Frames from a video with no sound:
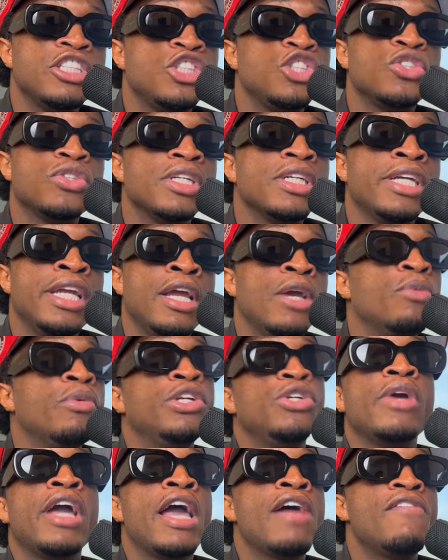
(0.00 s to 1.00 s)
you can get. When
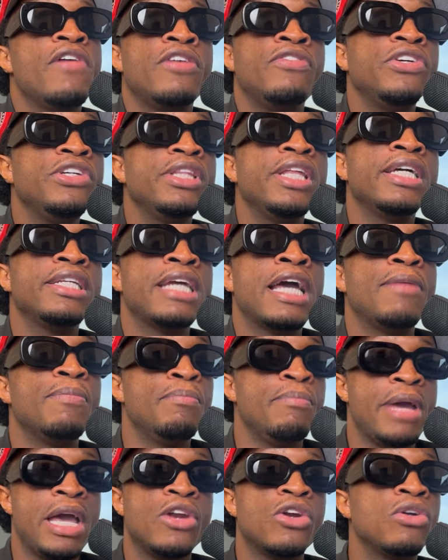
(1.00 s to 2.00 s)
you have everything that
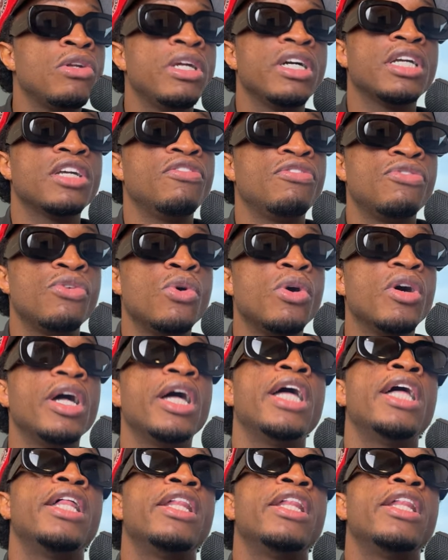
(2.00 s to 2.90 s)
men are looking for,